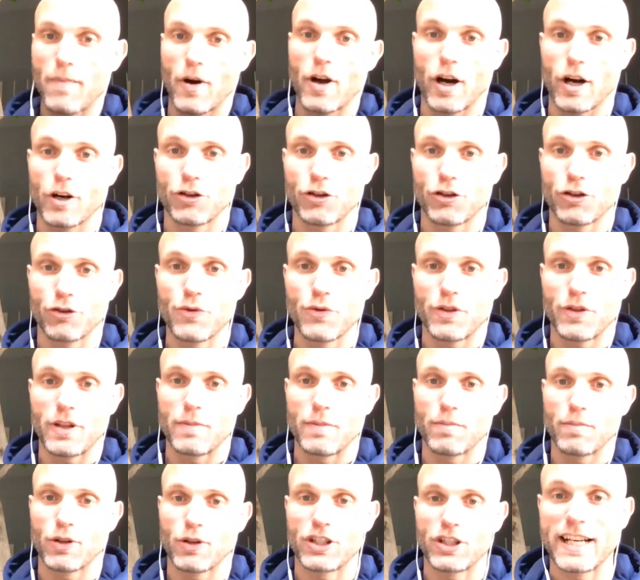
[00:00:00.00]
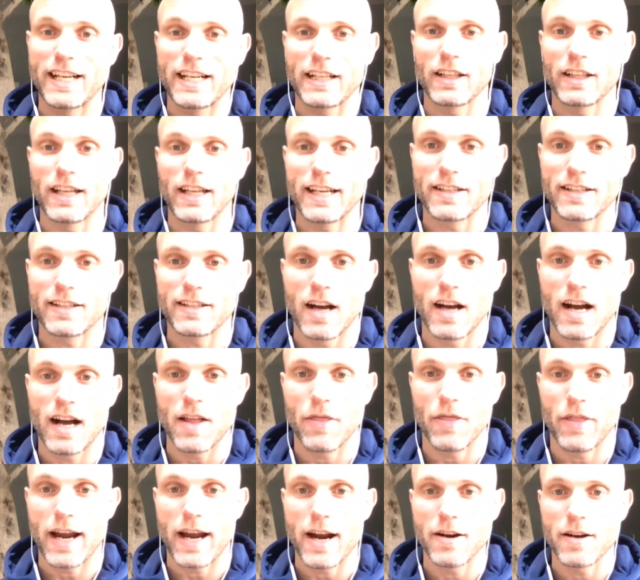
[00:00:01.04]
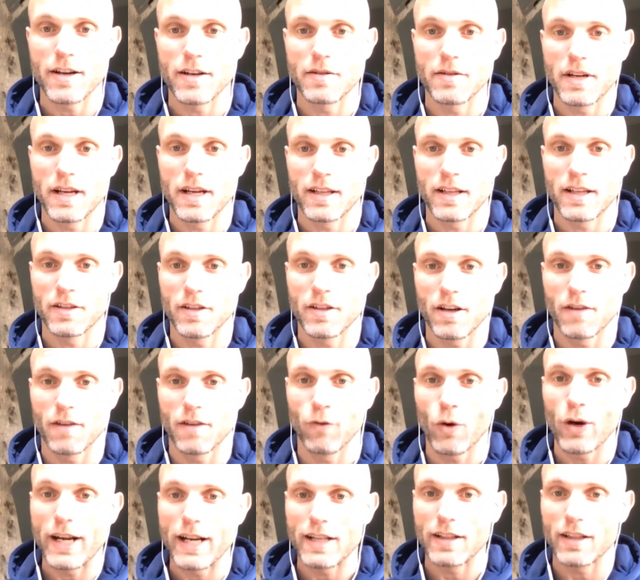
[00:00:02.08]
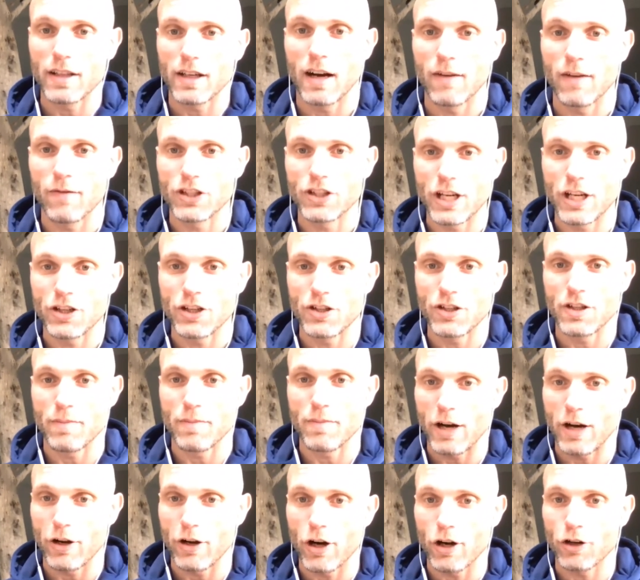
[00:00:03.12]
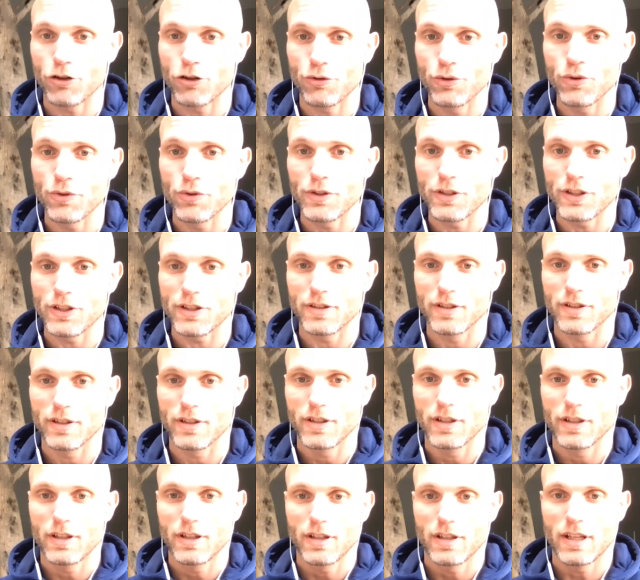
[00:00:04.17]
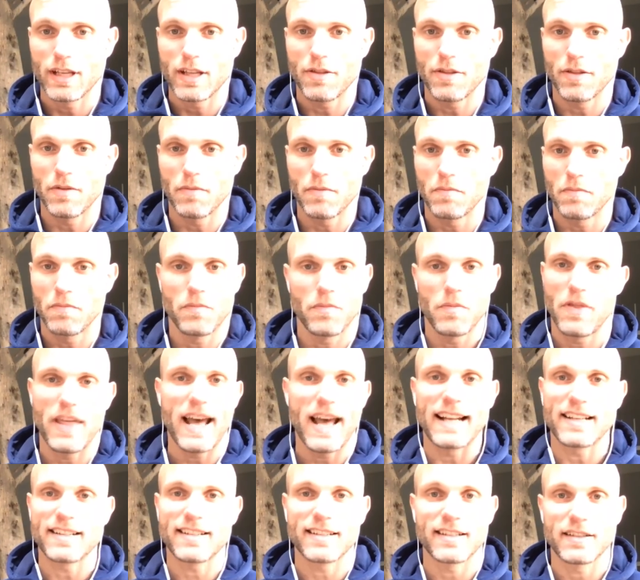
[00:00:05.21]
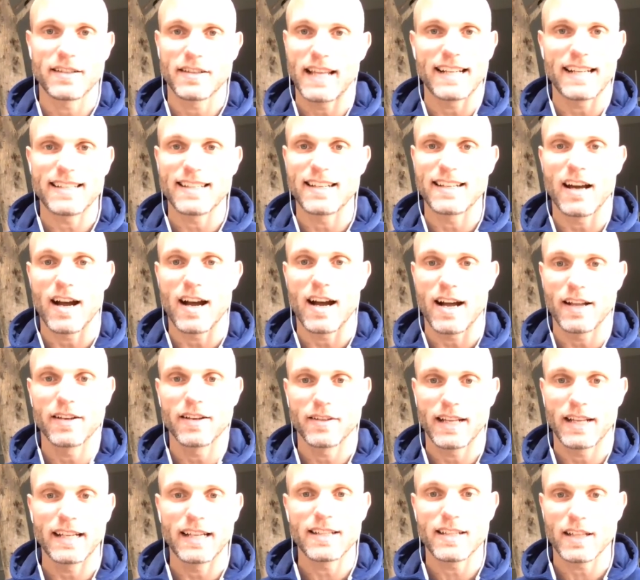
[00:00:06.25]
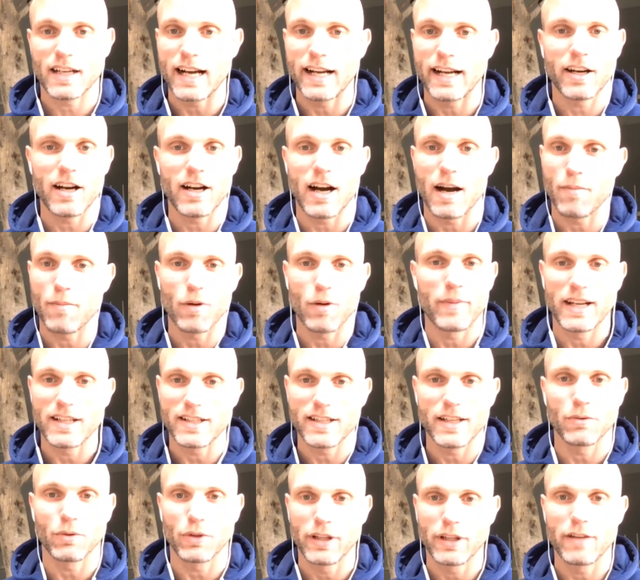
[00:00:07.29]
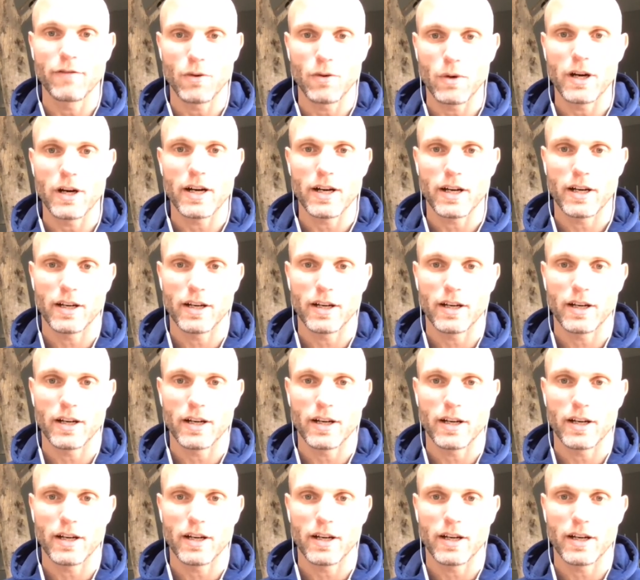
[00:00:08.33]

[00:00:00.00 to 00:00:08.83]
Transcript: on our truth and pretending like it's not there, and avoiding the conversations about our truths, that's the kind of compromise that will never work.